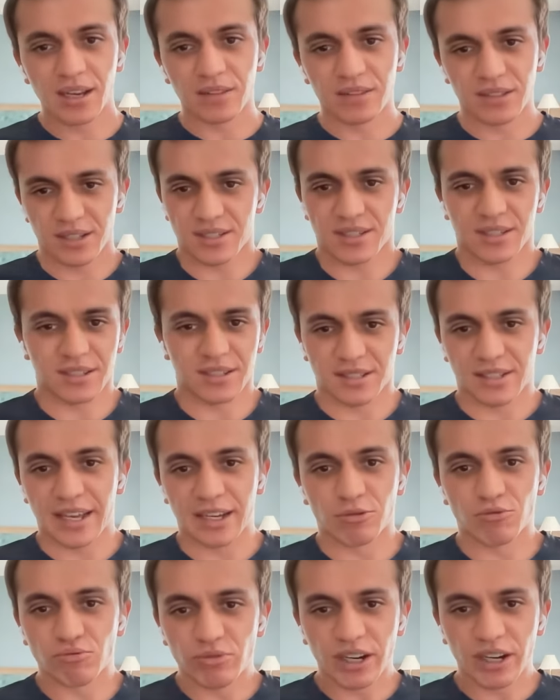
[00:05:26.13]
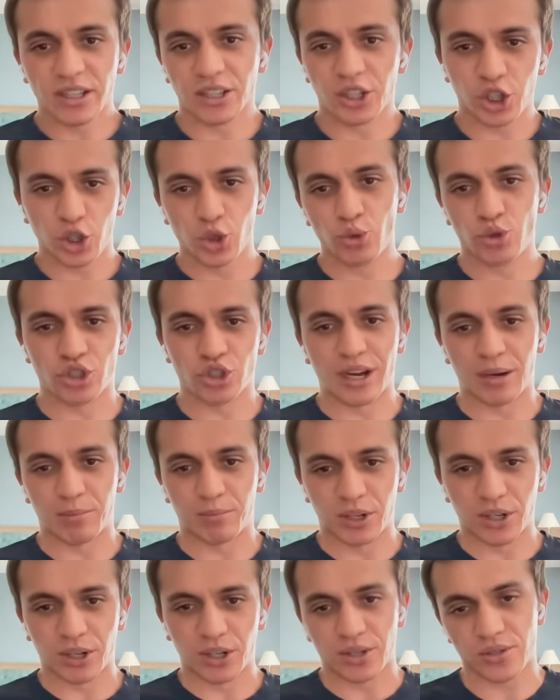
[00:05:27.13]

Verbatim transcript: This is like really huge number.